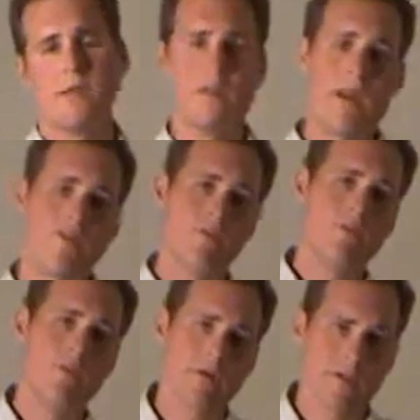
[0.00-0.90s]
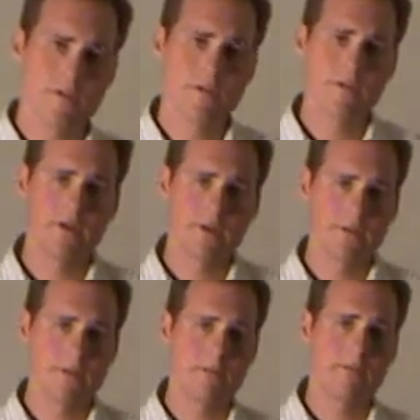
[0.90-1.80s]
than ever before in history.
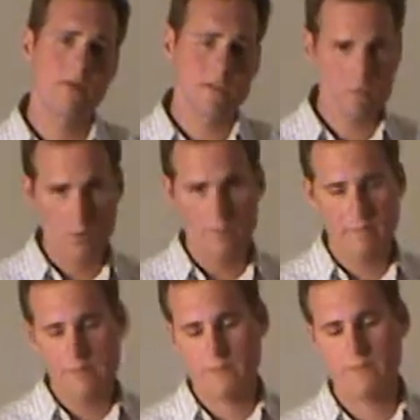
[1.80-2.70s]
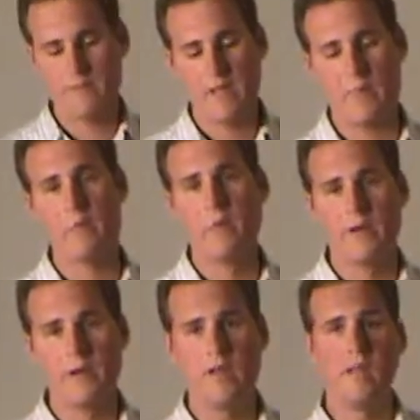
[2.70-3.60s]
You'll be able to watch more events from that
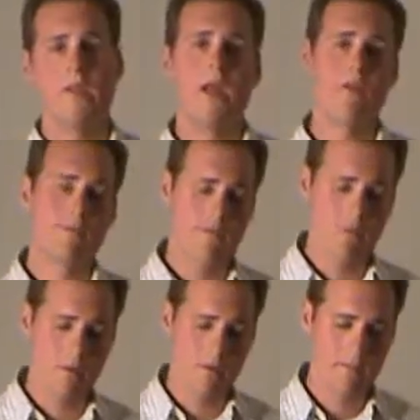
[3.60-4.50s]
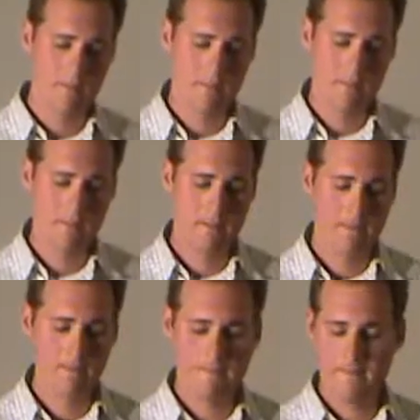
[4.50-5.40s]
point than ever before.
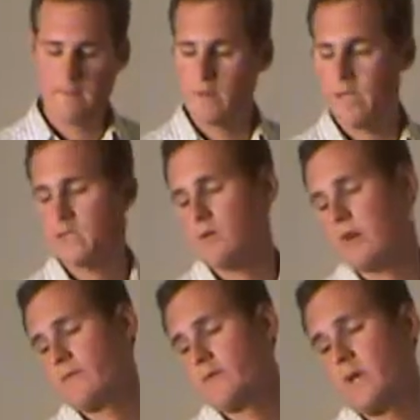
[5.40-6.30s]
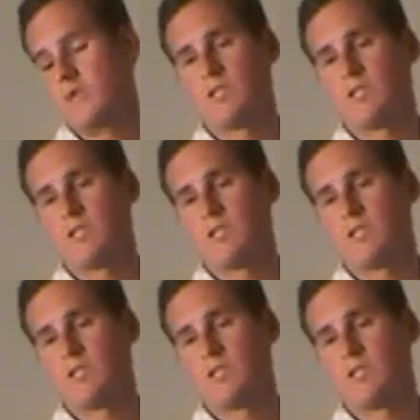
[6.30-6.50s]
Next, you have a giant